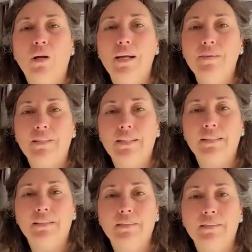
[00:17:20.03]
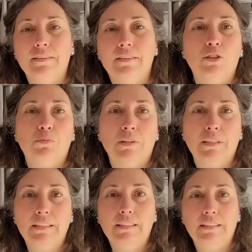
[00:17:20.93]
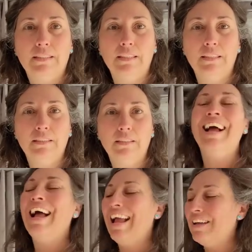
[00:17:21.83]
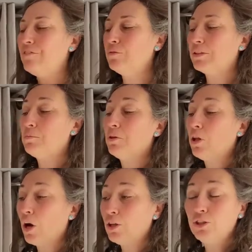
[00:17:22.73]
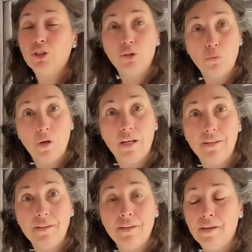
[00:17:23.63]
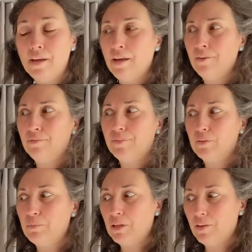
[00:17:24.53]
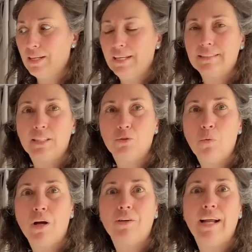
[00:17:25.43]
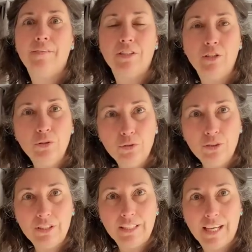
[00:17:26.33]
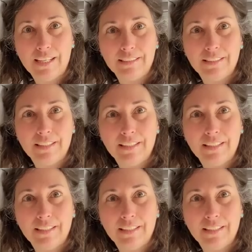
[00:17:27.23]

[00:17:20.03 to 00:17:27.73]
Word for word: driving, it's super easy. If it was a larger one, there would be all that excess water I haven't used yet.